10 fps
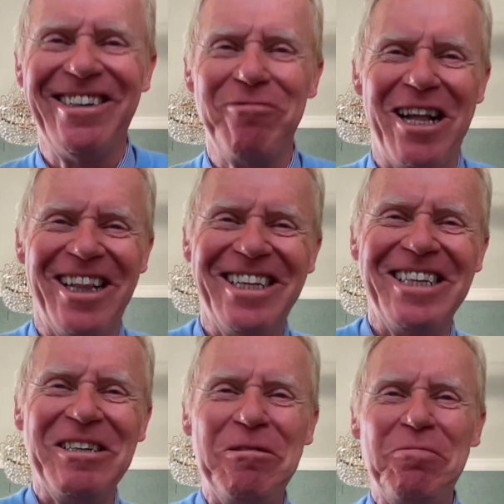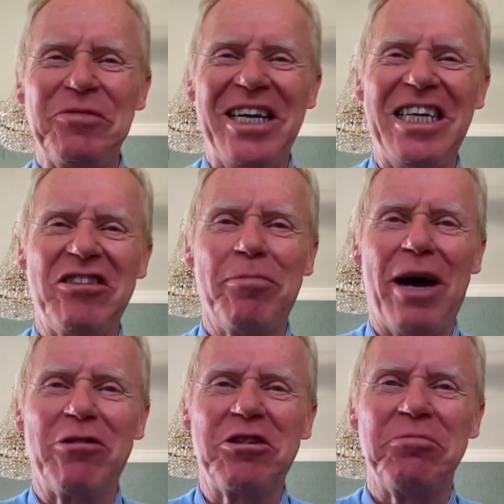Well, it is
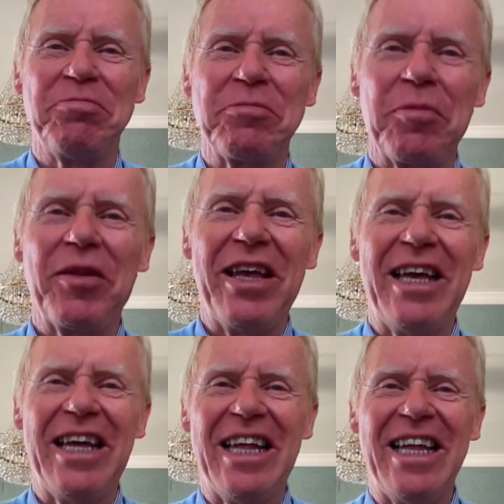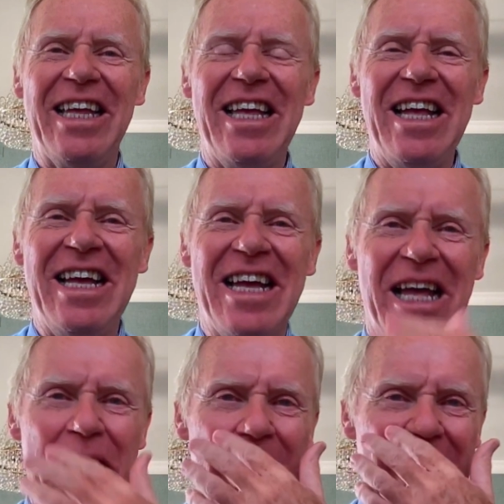about
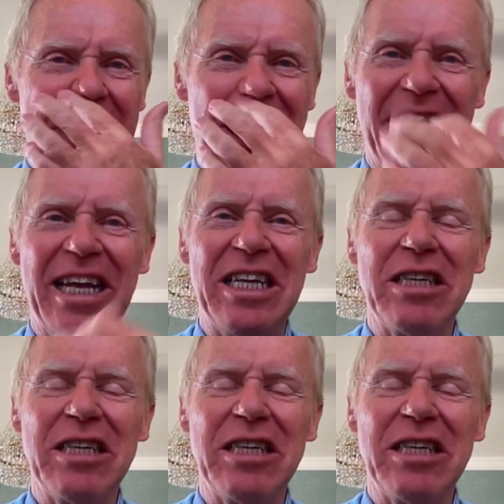it